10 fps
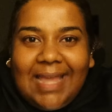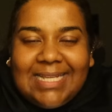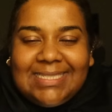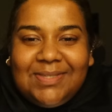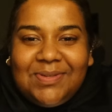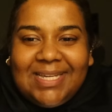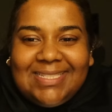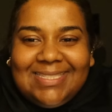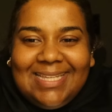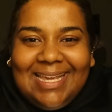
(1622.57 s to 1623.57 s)
I'll see you guys
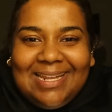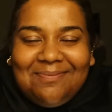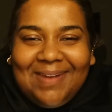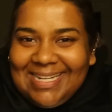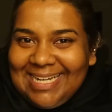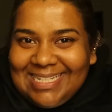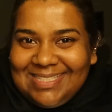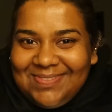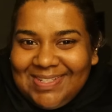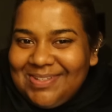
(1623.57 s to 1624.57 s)
in my
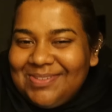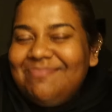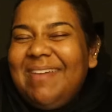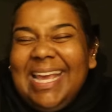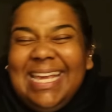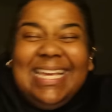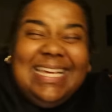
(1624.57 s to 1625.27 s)
next video. Bye!